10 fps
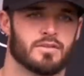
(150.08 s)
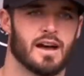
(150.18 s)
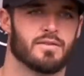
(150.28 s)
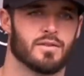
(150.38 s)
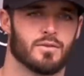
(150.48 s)

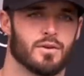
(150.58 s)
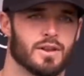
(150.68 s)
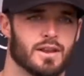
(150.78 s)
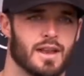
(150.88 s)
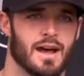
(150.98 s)
Stafford
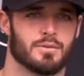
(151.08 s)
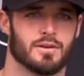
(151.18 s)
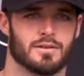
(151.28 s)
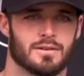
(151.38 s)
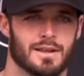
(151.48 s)
rolled into
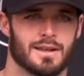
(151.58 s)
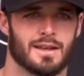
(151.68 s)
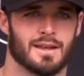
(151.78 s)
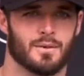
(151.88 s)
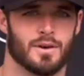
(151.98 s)
Napa
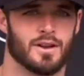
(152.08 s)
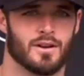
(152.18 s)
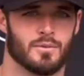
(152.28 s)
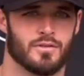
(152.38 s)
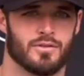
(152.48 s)
one
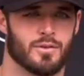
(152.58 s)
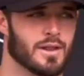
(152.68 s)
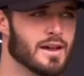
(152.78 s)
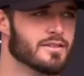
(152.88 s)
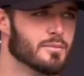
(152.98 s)
year and was
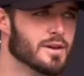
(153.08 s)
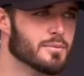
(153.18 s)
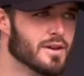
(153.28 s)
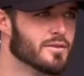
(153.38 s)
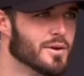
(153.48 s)
throwing laser
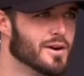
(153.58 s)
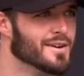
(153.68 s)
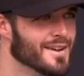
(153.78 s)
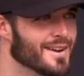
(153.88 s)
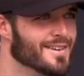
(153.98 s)
beams
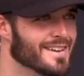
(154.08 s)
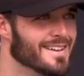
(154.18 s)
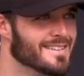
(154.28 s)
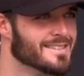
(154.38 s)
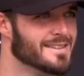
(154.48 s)
everywhere, you know,
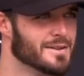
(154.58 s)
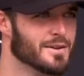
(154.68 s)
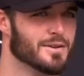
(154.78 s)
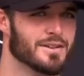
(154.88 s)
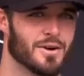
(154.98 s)
and it's
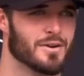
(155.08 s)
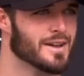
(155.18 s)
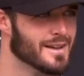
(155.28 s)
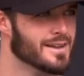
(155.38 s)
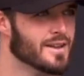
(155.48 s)
a little
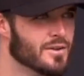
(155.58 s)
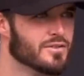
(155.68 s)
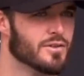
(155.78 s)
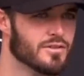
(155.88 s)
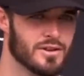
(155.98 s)
disheartening, you
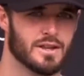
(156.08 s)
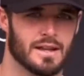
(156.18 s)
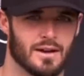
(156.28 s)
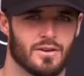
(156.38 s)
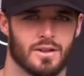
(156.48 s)
know. So it's
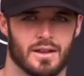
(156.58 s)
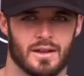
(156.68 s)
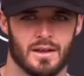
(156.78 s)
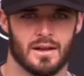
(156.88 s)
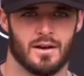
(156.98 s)
good to hear
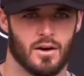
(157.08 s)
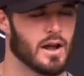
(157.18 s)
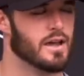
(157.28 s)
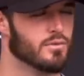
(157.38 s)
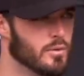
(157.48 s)
that
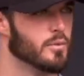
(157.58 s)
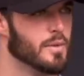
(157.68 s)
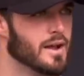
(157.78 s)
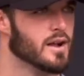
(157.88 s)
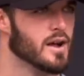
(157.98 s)
our guys were
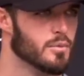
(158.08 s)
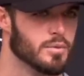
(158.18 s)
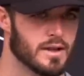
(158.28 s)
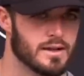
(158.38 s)
able to make a couple